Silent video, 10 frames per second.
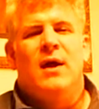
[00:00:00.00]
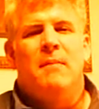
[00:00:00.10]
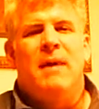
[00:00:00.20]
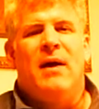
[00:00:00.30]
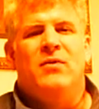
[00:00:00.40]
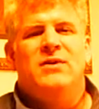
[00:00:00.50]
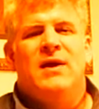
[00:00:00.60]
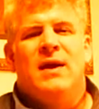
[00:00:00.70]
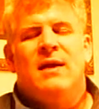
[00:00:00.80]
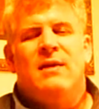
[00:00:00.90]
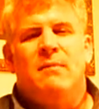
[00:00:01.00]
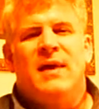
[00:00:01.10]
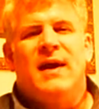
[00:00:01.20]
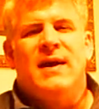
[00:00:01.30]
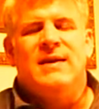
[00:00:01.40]
about the
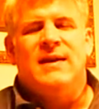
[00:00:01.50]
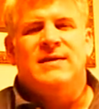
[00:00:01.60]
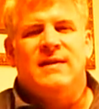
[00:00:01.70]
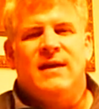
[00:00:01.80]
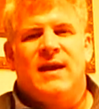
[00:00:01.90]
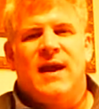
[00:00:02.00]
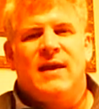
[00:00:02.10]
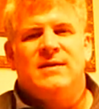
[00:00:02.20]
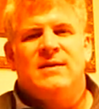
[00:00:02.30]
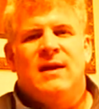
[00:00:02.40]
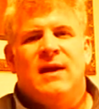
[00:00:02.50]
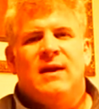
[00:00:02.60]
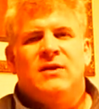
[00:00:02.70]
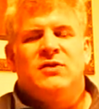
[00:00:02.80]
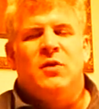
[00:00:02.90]
big ideas in the case.
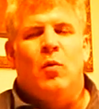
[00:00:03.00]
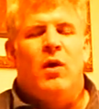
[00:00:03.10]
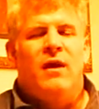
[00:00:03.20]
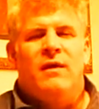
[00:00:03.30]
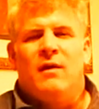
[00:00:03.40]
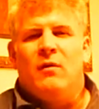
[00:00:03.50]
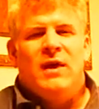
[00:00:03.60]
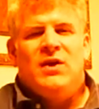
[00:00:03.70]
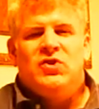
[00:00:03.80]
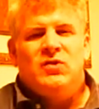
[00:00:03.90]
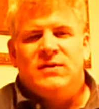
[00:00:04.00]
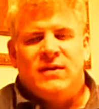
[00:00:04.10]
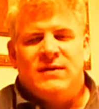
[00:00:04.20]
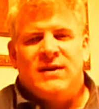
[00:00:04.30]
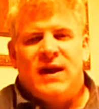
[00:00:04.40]
So one of the issues
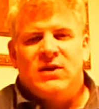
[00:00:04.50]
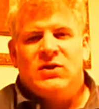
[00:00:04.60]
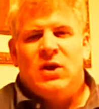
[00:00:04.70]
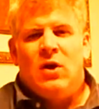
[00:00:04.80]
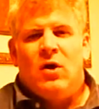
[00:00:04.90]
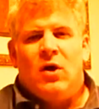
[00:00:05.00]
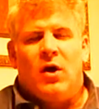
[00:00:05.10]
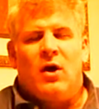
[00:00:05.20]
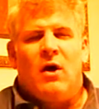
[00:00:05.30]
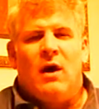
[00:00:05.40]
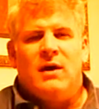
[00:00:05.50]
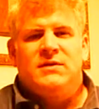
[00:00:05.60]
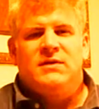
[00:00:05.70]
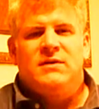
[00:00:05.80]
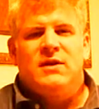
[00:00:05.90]
in this case are
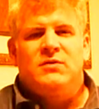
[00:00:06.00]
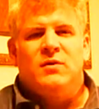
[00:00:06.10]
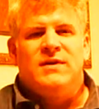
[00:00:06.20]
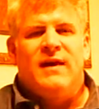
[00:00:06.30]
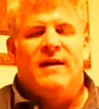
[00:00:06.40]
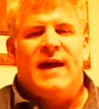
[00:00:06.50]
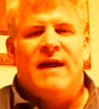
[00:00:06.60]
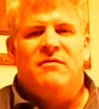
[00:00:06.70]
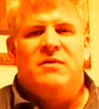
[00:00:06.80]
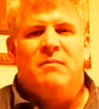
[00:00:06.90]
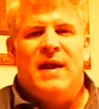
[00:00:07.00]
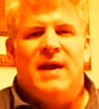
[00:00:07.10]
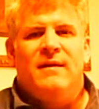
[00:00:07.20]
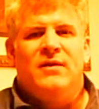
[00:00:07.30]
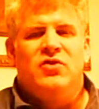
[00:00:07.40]
costs. Does Rodella have to
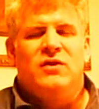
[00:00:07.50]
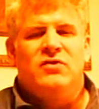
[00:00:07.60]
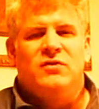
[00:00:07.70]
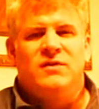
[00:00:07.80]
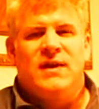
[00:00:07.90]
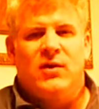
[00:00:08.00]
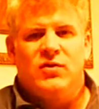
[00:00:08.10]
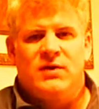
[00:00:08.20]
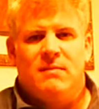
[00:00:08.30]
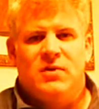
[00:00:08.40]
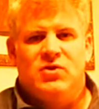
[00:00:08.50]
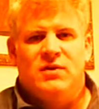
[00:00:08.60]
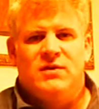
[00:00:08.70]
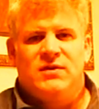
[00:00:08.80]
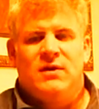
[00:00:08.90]
pay the Judicial Standards
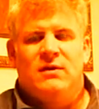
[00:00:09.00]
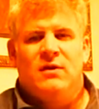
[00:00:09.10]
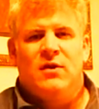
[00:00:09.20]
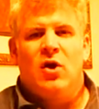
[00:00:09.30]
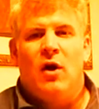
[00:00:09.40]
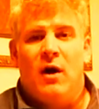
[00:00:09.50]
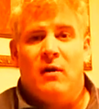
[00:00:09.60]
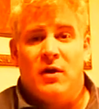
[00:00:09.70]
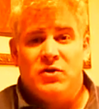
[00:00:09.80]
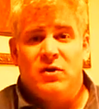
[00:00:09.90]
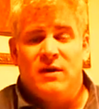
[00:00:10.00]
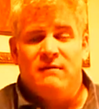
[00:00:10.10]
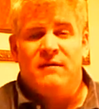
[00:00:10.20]
Commission's attorney